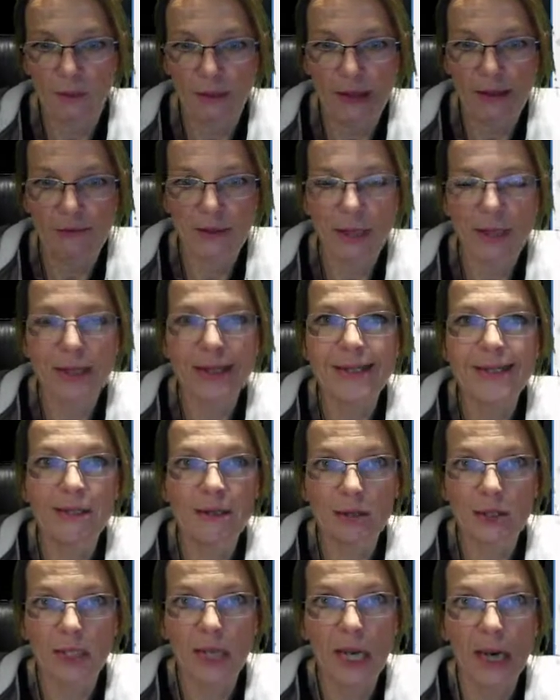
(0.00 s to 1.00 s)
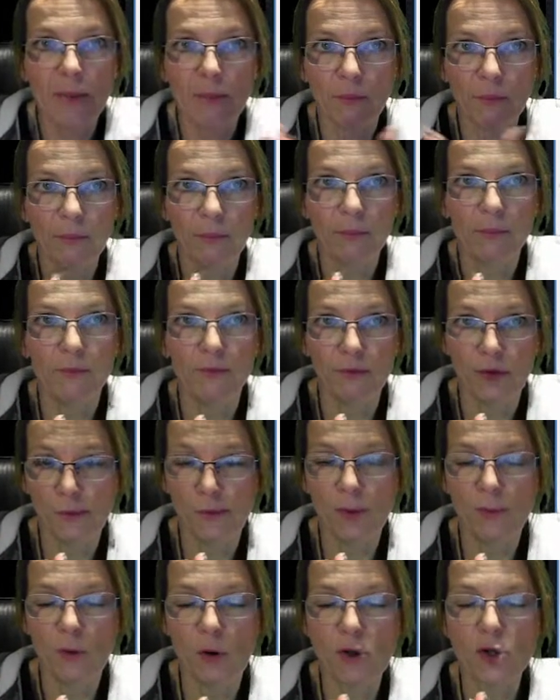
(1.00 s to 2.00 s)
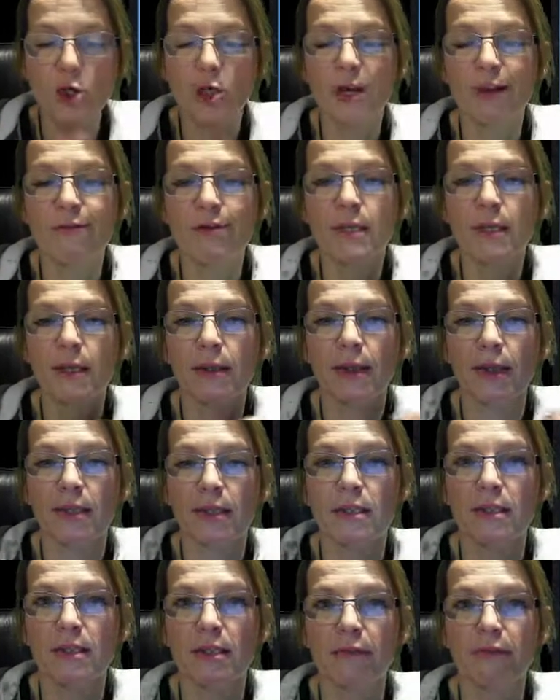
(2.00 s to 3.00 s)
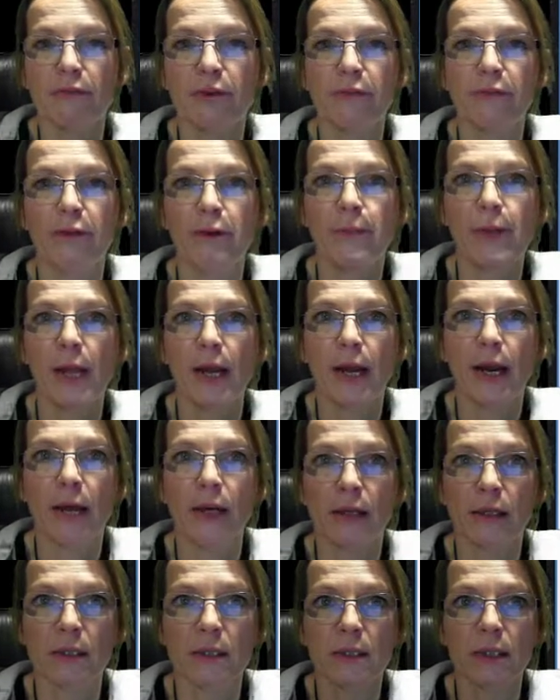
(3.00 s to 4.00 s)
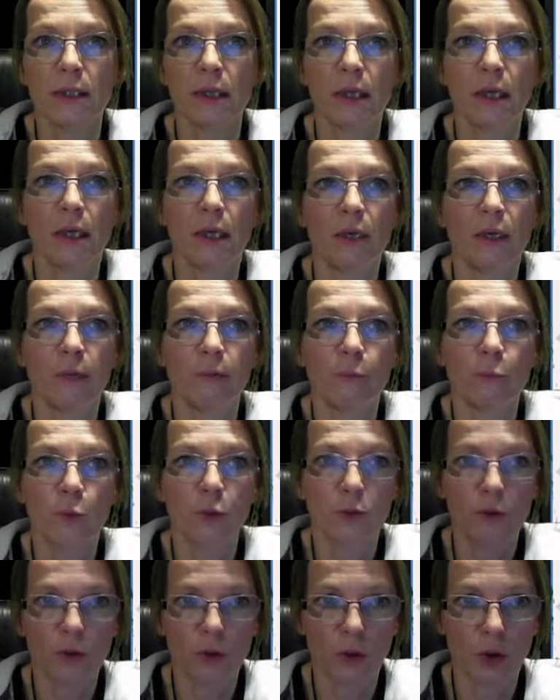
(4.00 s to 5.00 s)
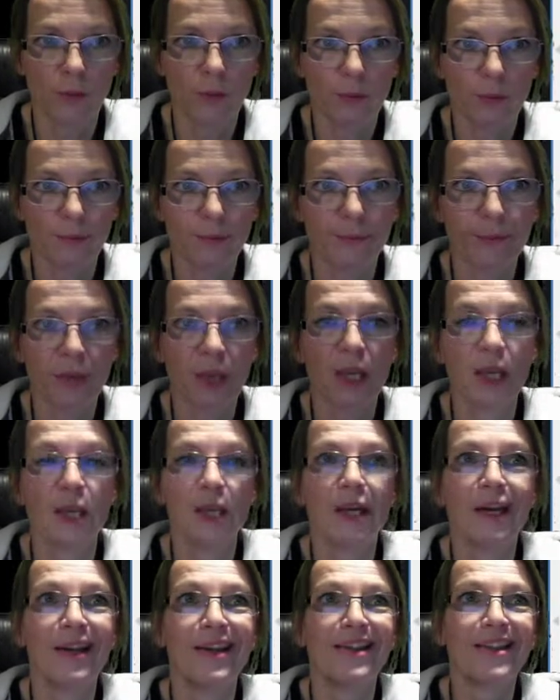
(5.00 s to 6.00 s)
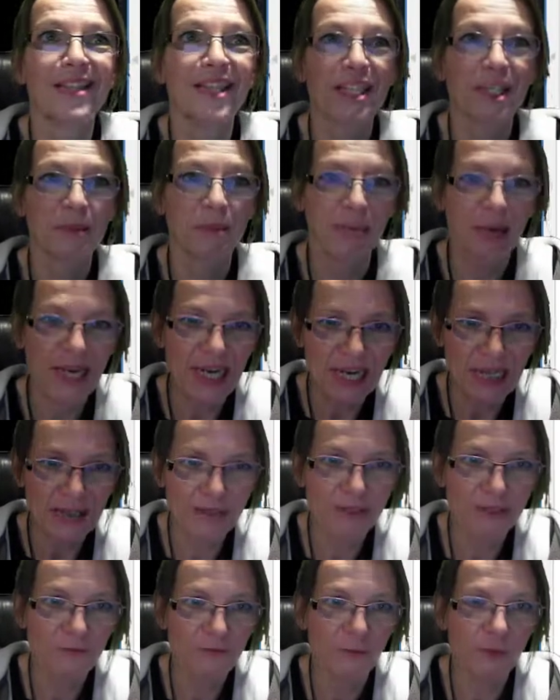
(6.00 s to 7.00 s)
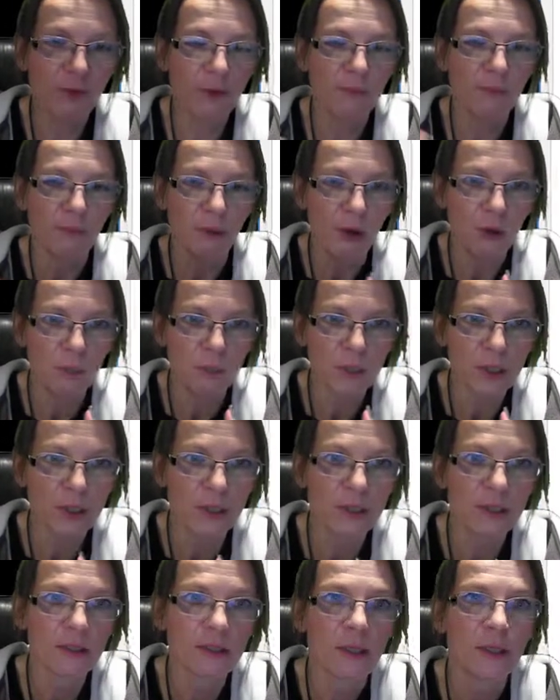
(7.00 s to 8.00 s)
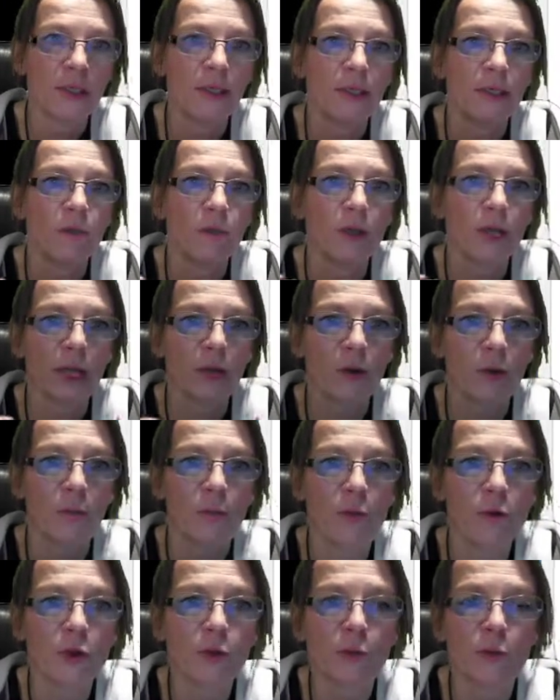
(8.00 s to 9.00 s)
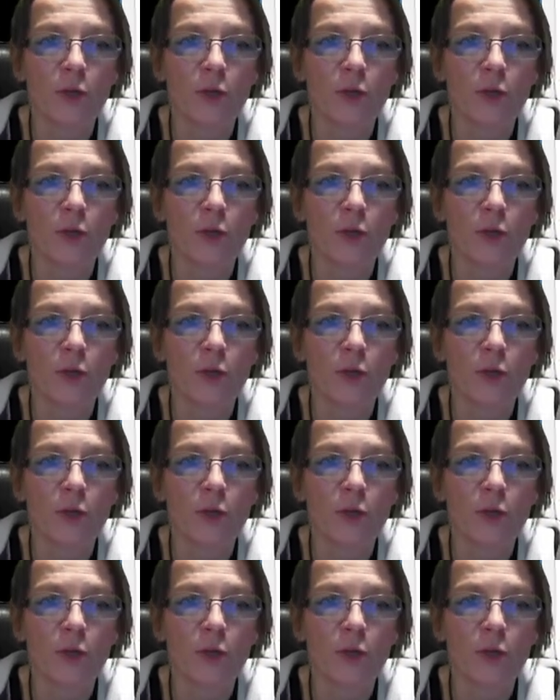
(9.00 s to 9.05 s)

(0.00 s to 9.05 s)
everything that's the same will be merged, and everything that is different will be added on top. This means, for the moment, you cannot merge